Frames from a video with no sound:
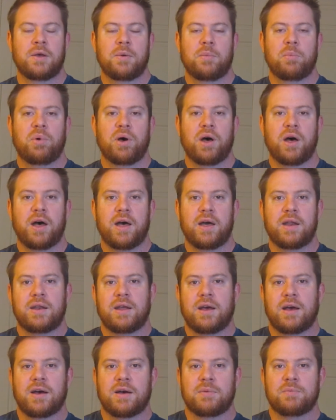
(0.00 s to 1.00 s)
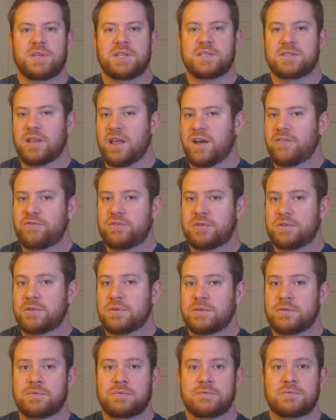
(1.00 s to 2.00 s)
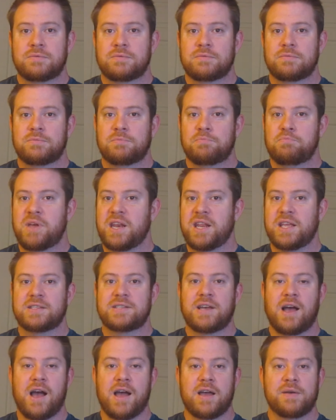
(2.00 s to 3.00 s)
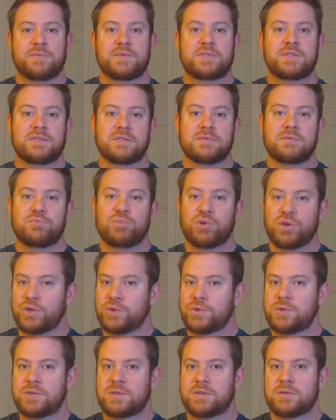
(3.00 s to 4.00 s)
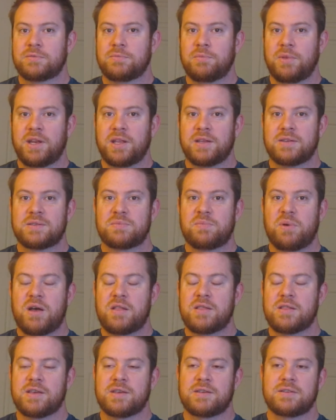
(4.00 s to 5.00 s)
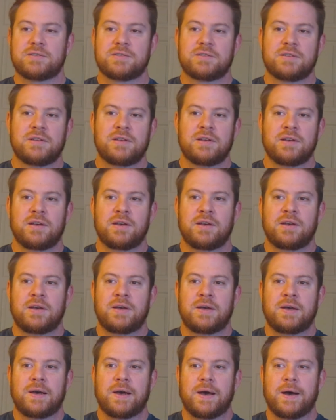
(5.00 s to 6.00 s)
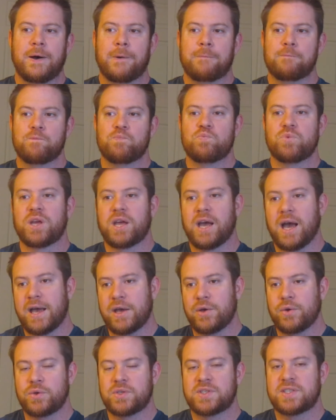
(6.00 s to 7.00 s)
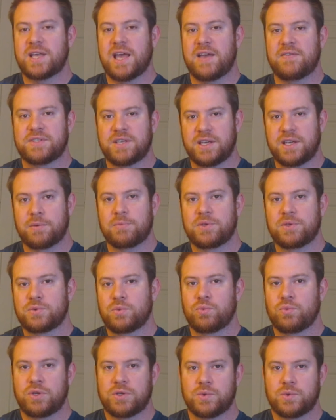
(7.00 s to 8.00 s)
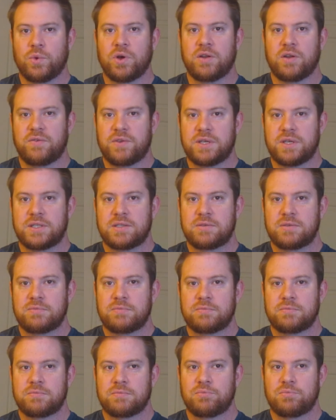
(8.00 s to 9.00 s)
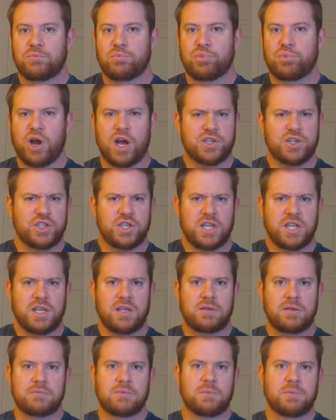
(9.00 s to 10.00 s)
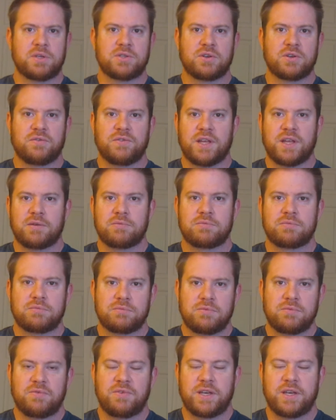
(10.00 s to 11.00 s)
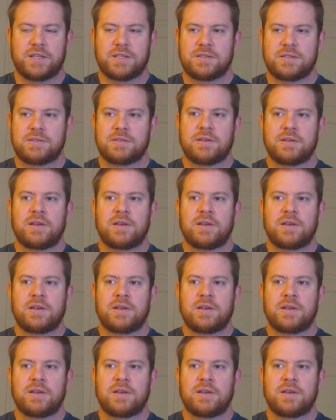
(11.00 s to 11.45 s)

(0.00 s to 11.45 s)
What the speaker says: but he's loved many a times and produced many a spawnlings. The guy who saves him is one of his progeny. I'm not sure if that fits.